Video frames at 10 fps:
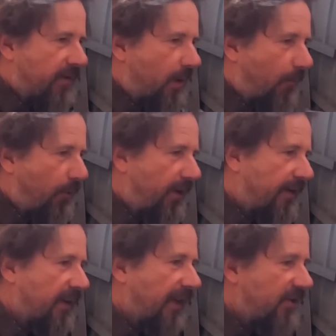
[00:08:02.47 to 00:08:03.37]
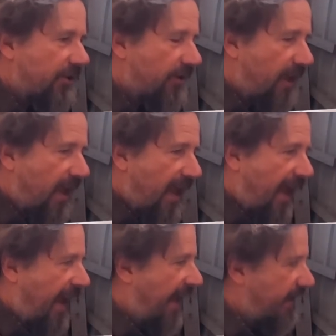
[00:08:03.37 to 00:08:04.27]
So I'll put in a ledger
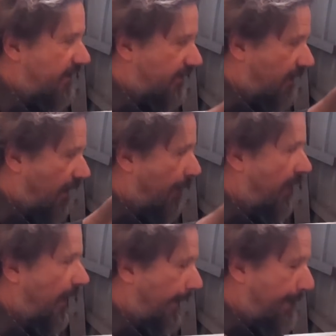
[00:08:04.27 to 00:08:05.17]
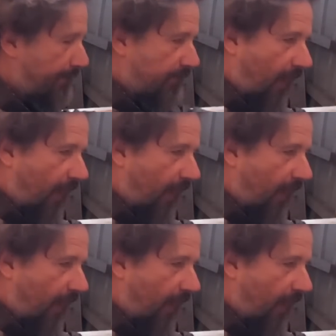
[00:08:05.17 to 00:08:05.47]
and some um,